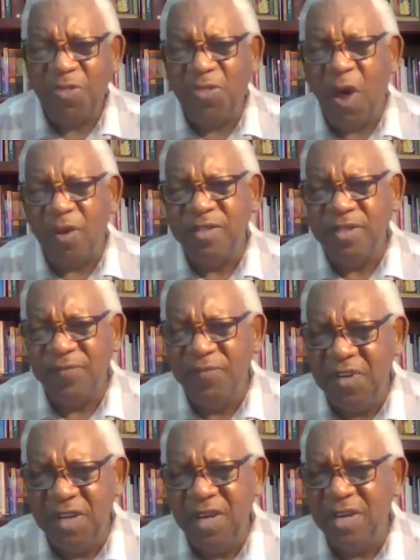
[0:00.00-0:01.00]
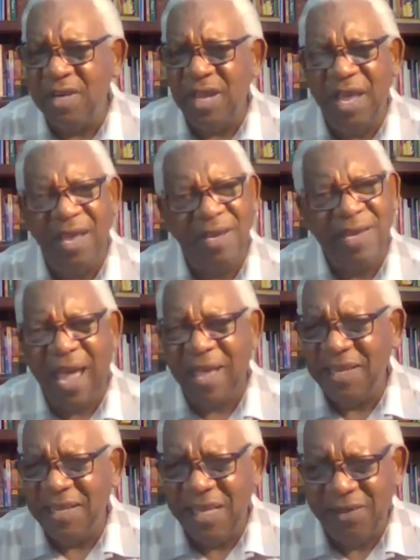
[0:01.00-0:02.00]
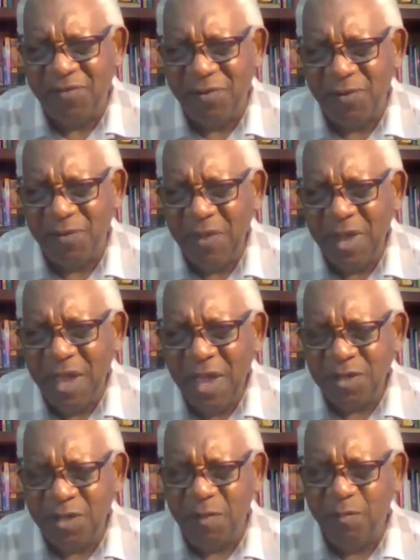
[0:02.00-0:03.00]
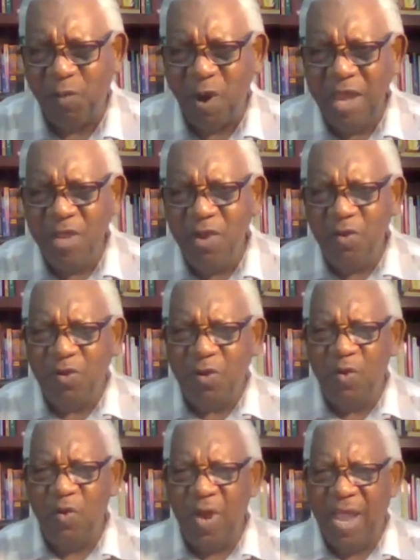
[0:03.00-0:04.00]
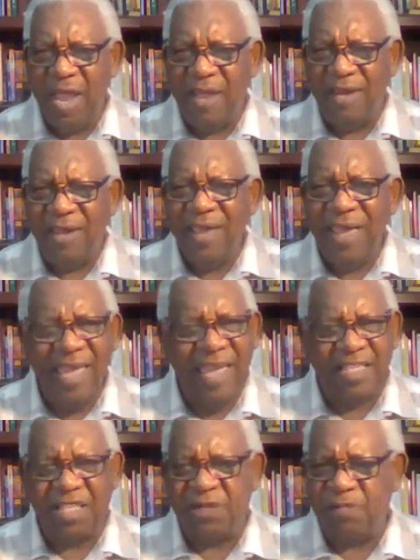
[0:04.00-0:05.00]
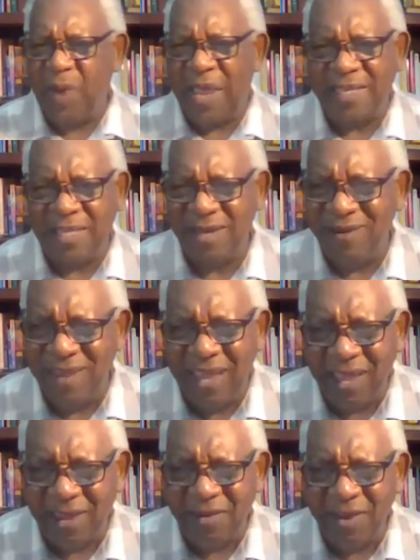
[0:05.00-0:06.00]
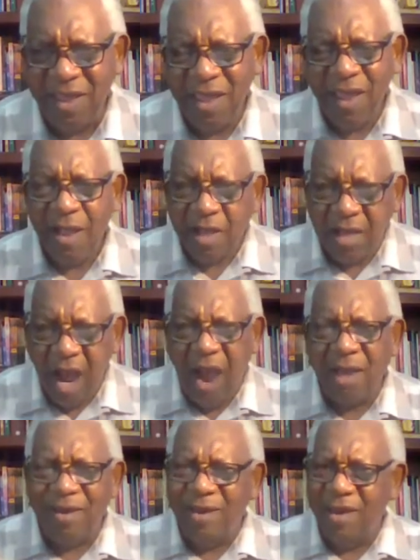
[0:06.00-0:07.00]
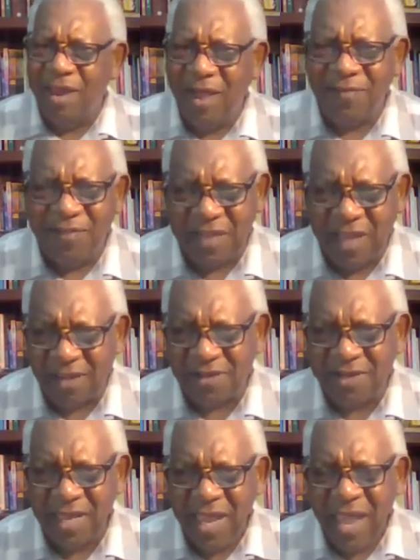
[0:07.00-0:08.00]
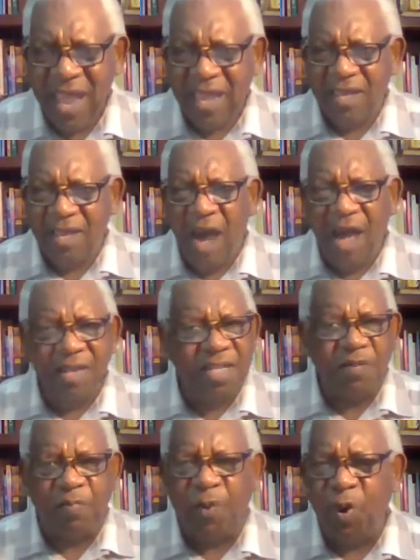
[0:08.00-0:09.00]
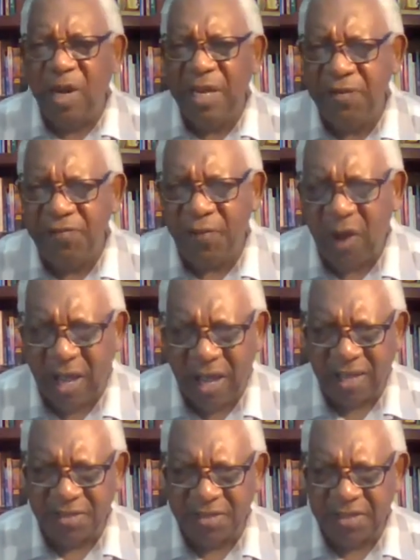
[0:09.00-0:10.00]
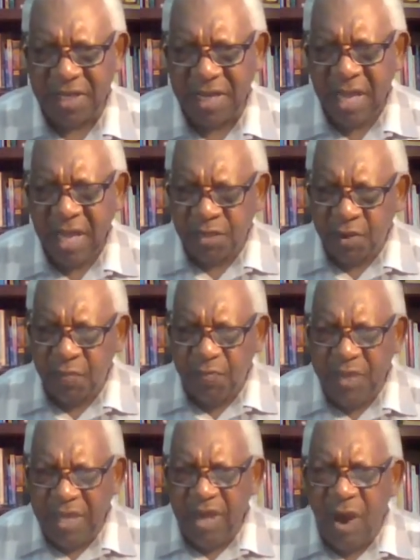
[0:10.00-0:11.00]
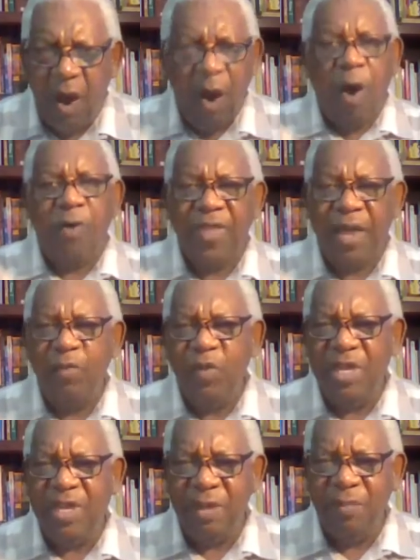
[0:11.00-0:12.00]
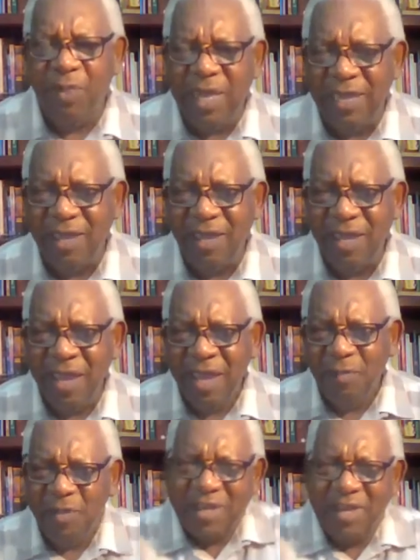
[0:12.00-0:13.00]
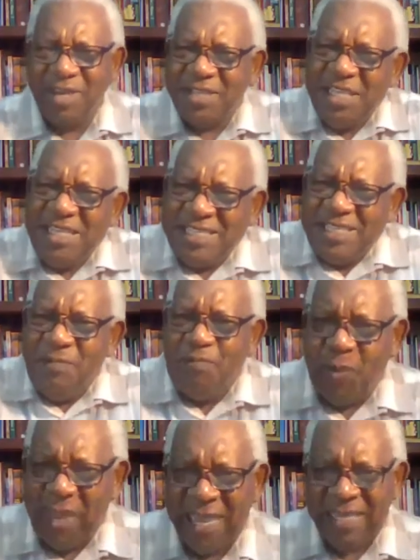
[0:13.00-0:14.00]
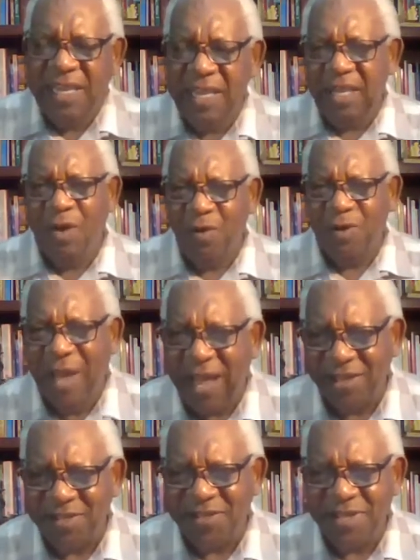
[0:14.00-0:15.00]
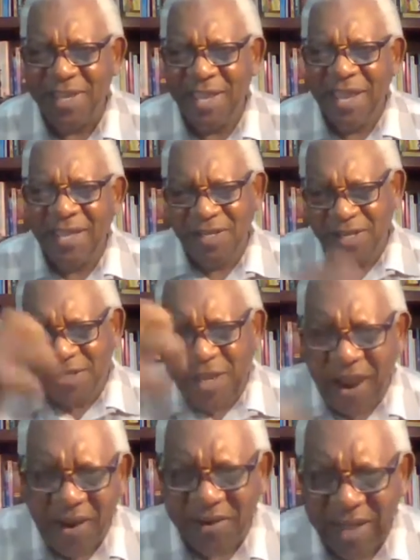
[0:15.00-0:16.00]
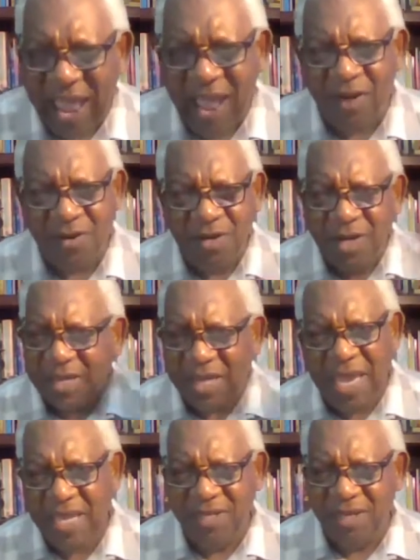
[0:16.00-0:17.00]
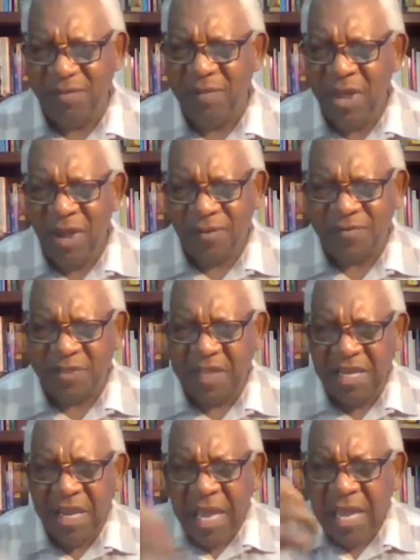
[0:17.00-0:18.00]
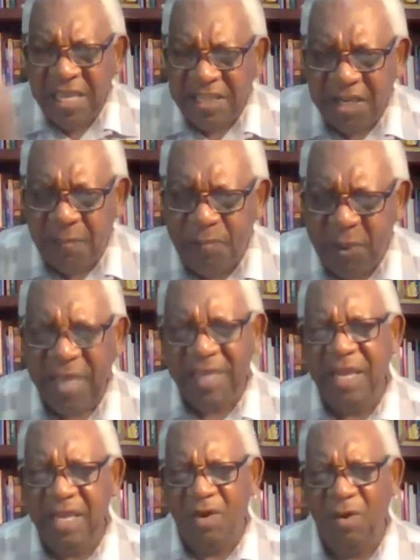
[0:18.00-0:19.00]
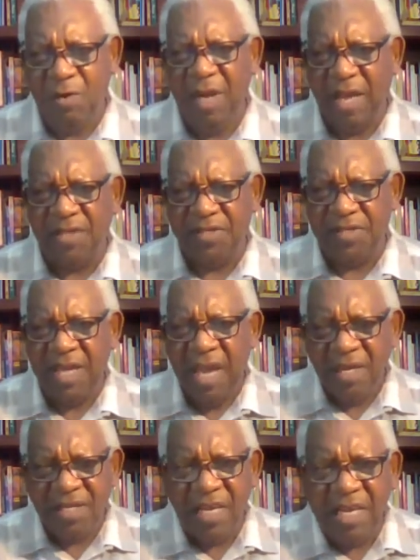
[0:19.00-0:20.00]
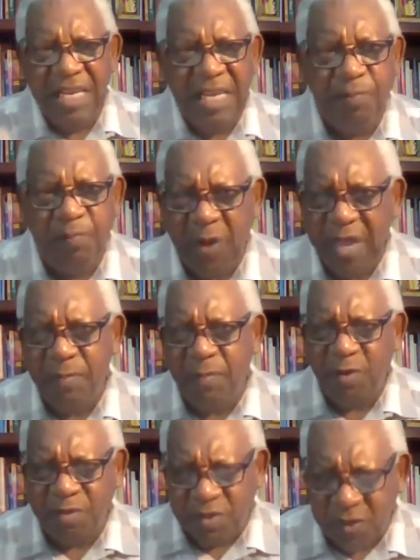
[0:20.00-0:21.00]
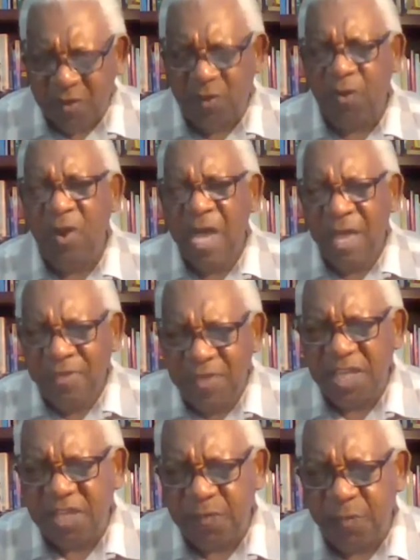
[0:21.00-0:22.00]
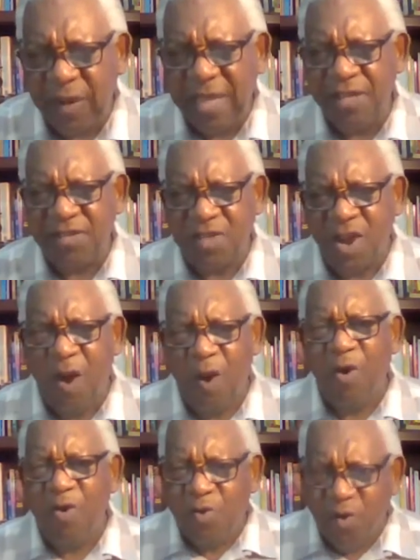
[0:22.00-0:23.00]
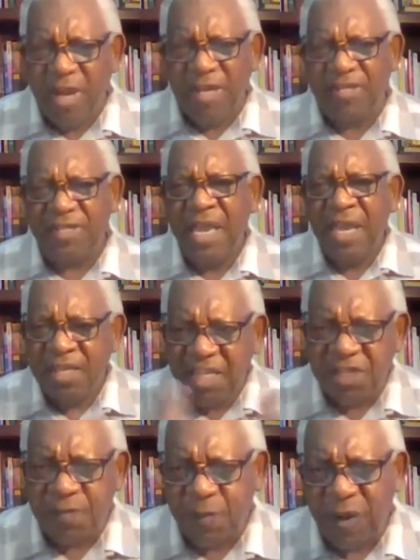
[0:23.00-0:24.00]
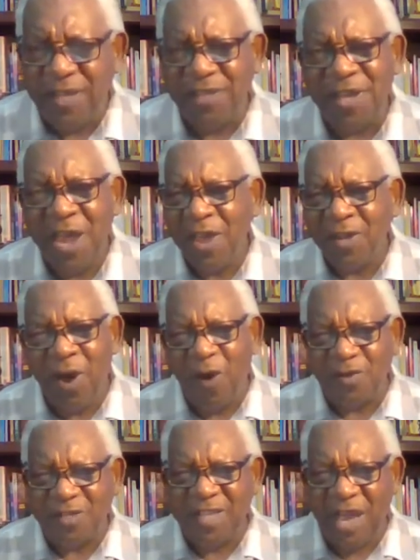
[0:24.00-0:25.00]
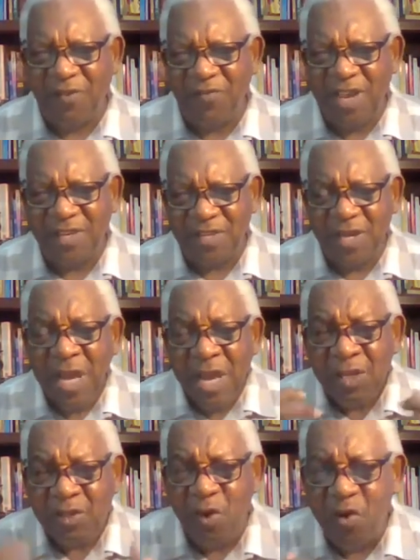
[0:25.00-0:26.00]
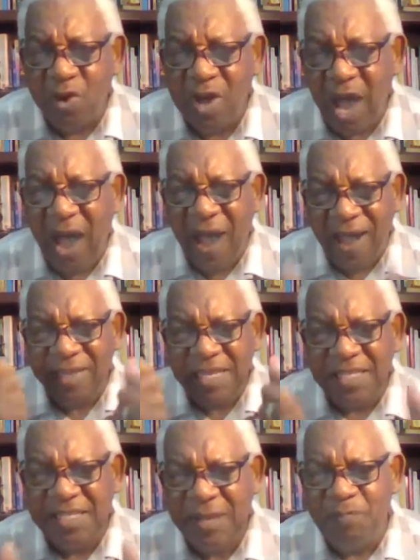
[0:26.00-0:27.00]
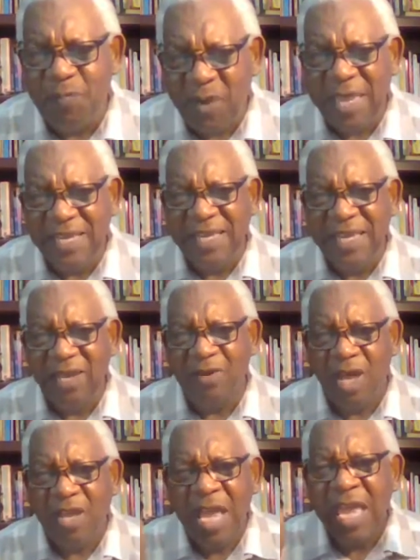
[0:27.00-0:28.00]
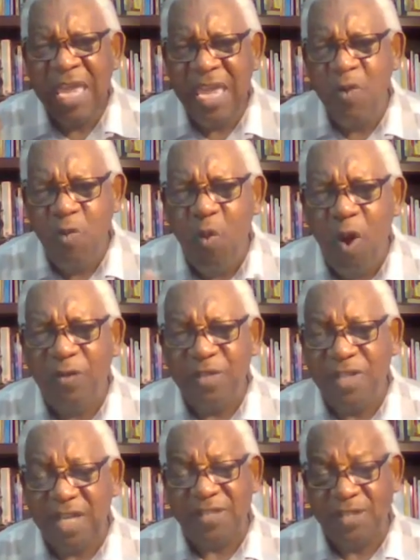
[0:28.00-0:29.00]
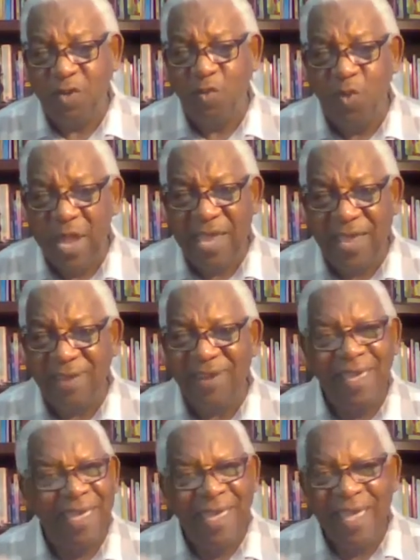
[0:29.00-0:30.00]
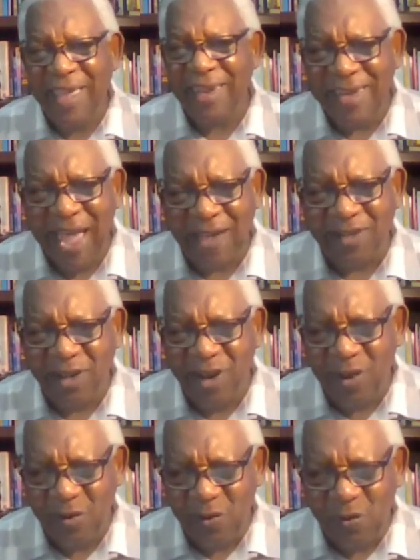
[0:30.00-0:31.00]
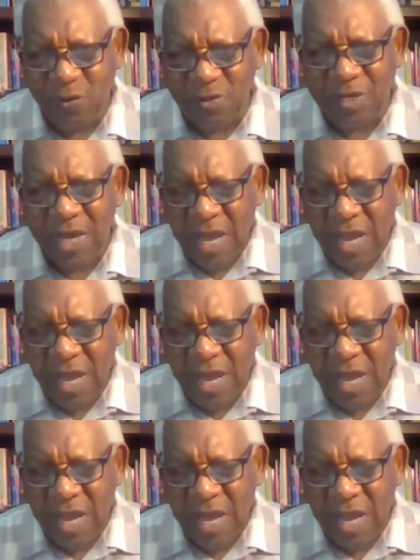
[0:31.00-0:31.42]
thoughts of good and not evil, to bring you to an expected end. God loves us. And God is pulling for us to be all that we can be because He's depending on us to tear down the kingdom of Satan. He's depending on us to lead people to this place called grace, this place called salvation. So God is depending on us. He wants us to win and not to lose.